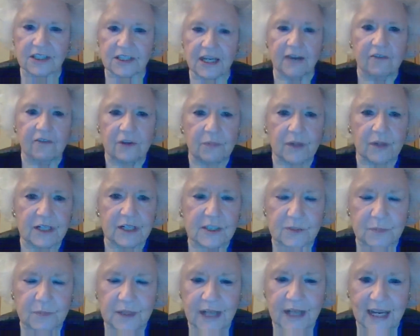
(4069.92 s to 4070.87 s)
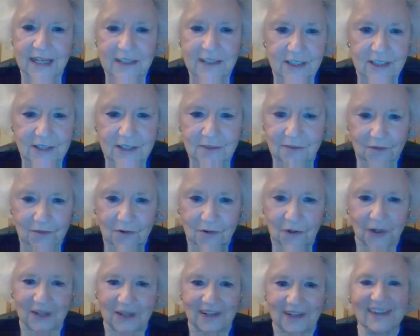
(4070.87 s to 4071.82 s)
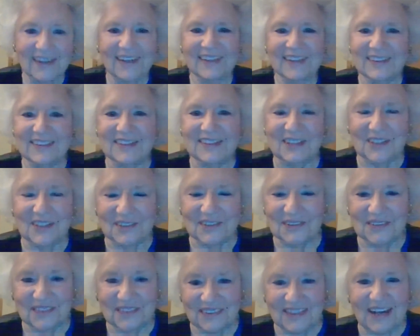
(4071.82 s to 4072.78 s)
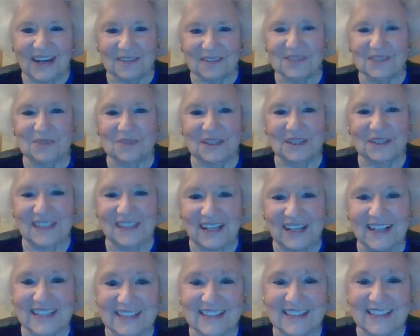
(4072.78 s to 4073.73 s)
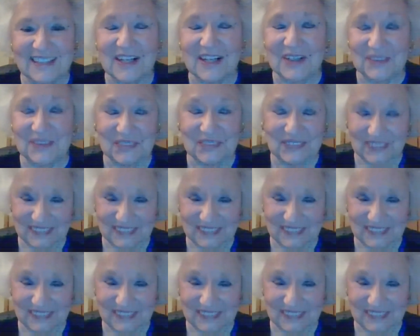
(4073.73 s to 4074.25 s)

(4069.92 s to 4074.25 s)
this? Everybody's been asking for it. So that was really nice to know.